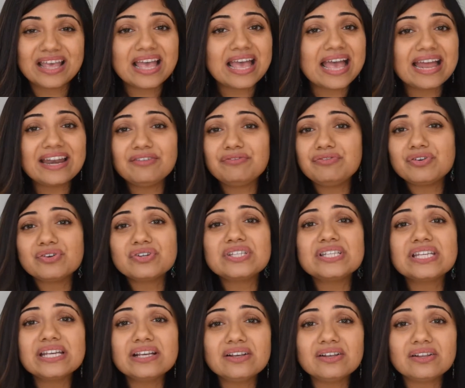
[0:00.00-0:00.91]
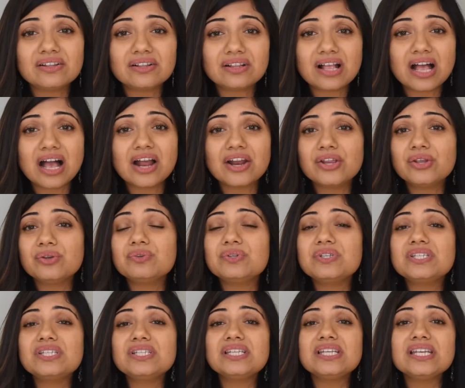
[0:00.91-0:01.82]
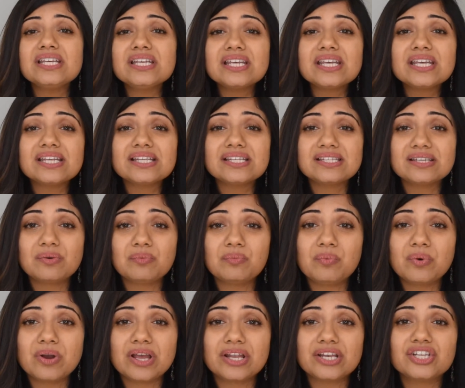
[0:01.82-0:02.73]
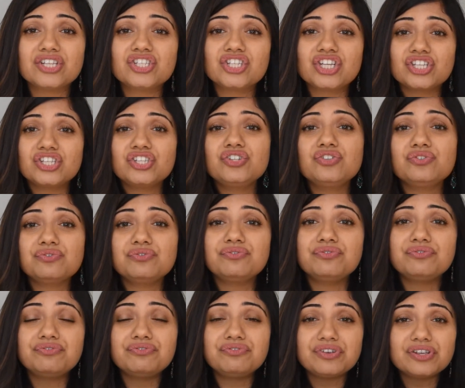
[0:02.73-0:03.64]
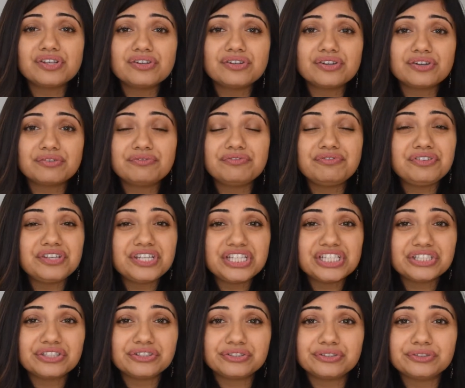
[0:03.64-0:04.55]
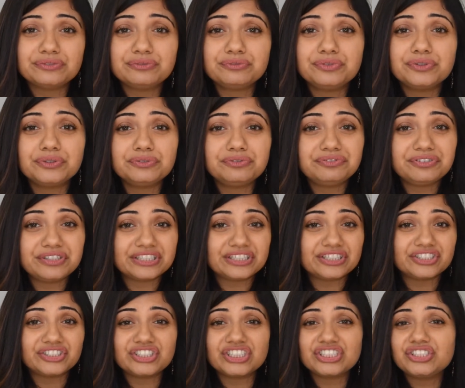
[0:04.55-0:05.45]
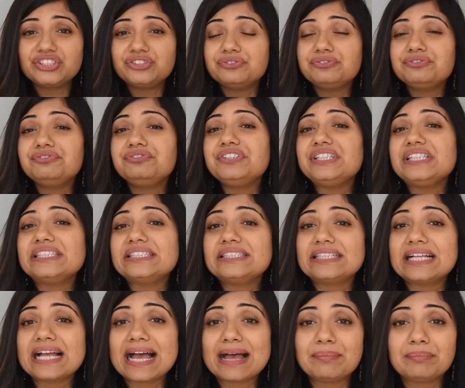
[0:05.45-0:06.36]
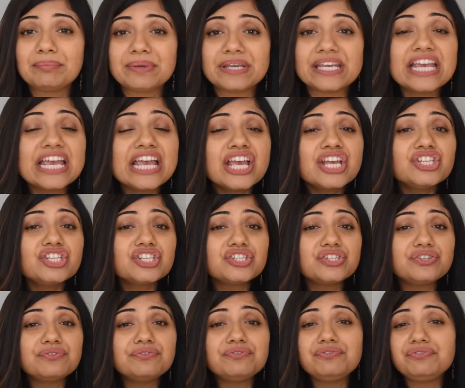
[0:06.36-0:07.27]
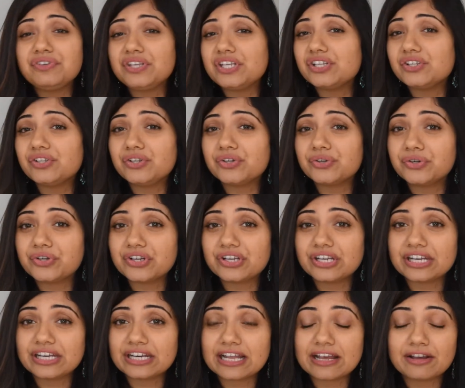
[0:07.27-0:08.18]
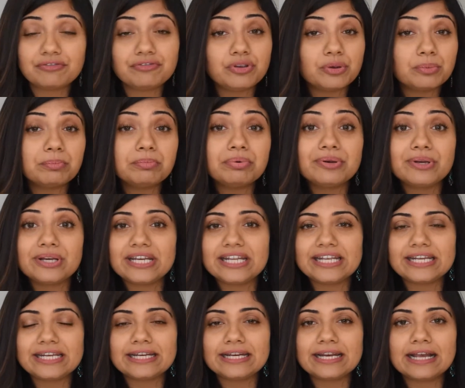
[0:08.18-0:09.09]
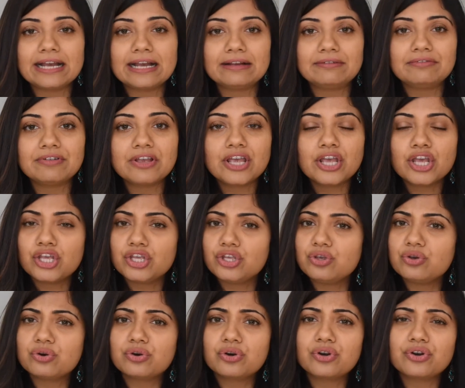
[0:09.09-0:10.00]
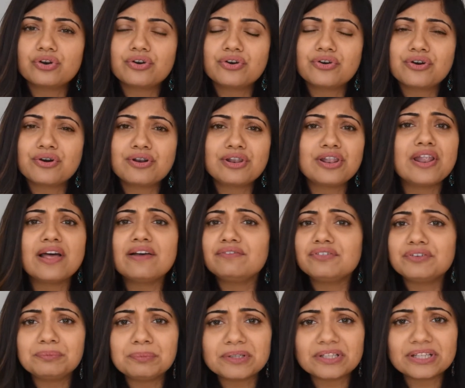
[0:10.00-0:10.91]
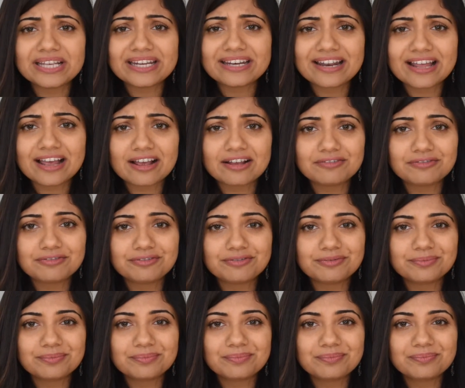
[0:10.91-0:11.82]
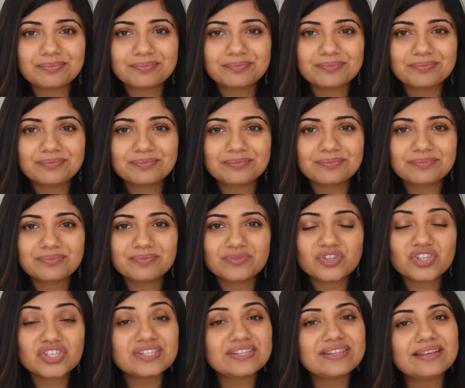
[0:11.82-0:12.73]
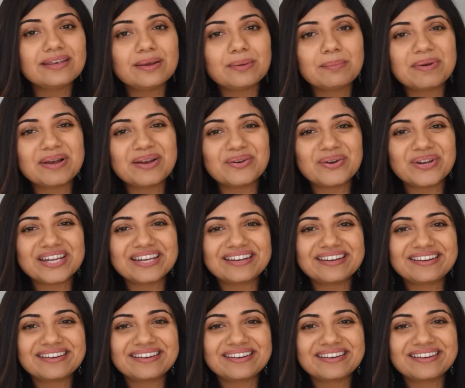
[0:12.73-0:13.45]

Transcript: And if you're single, are you seeking someone just to feel fulfilled, just to feel happy, just to feel you're good enough, you're pretty enough, you're lovable enough? Just think about it.